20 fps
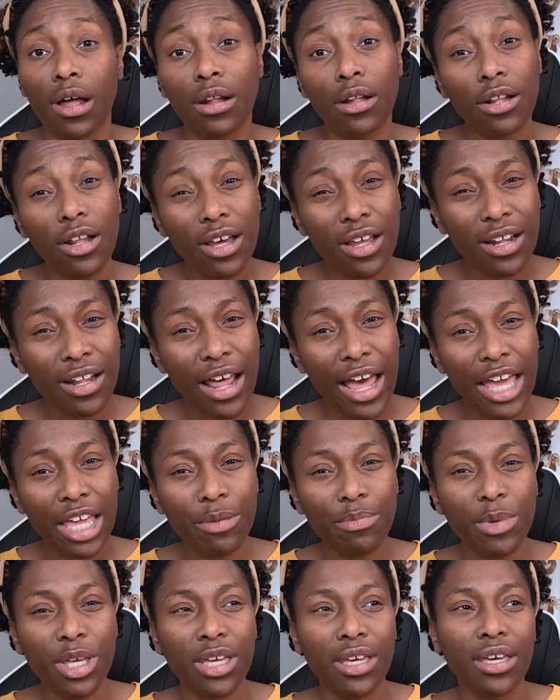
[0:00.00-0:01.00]
look
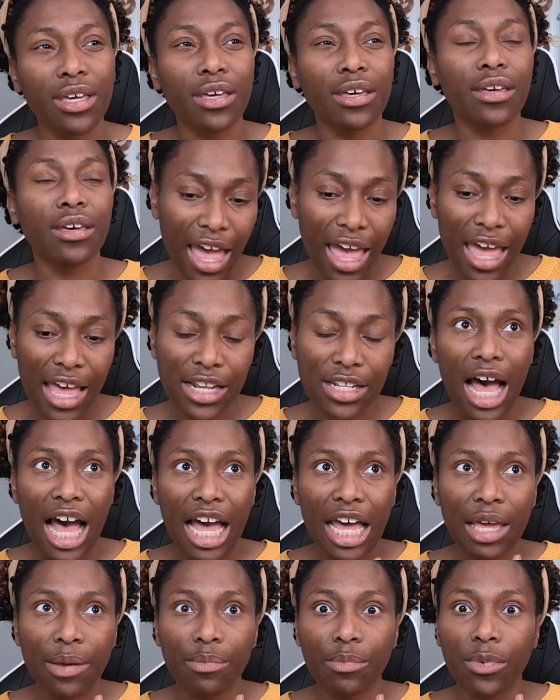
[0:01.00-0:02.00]
like me and
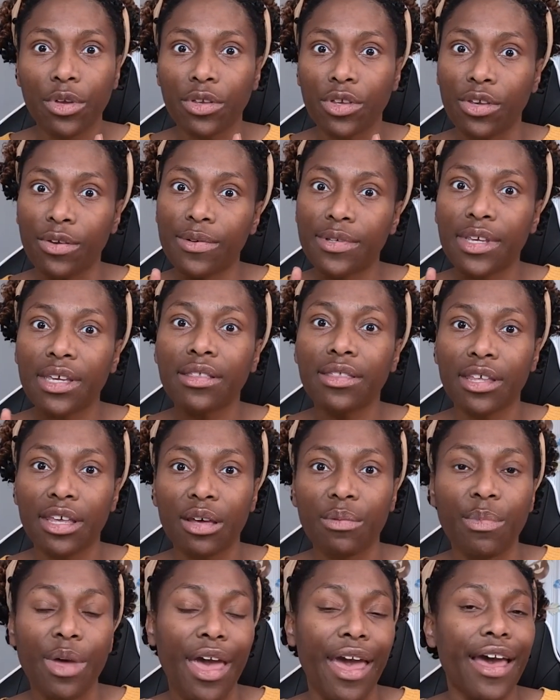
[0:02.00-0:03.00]
I'm using
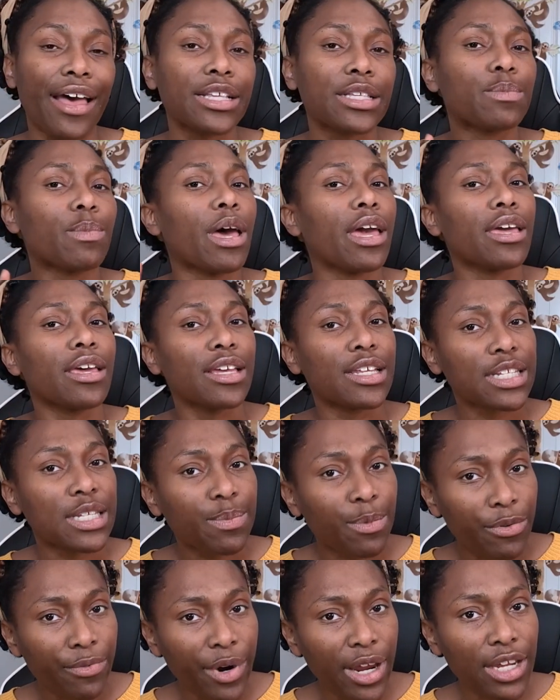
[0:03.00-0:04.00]
them as my
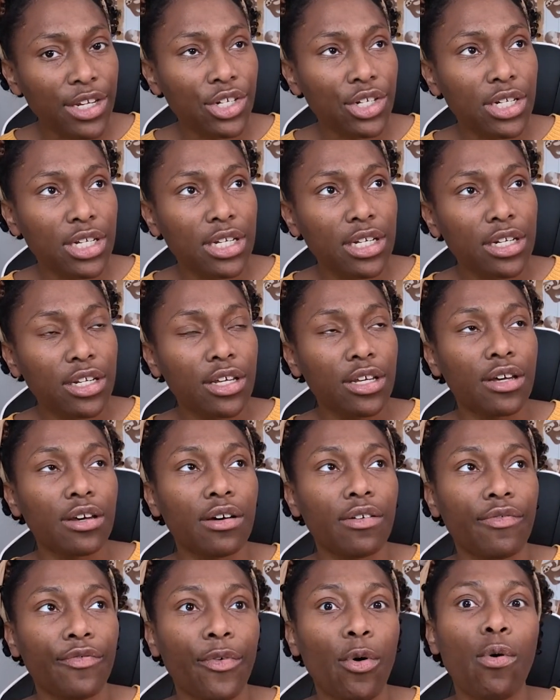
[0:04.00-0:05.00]
inspiration
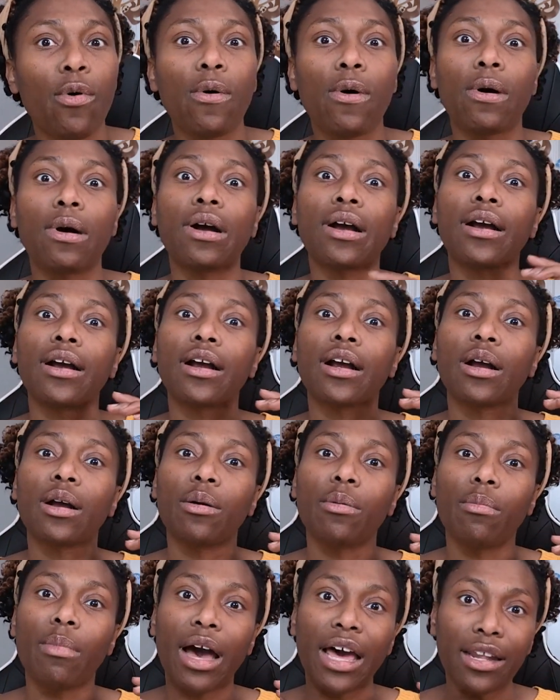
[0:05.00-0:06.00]
for
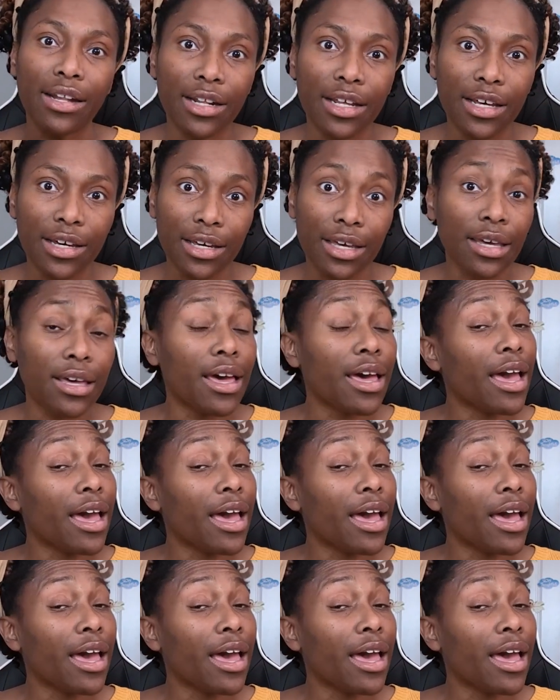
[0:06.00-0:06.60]
my look.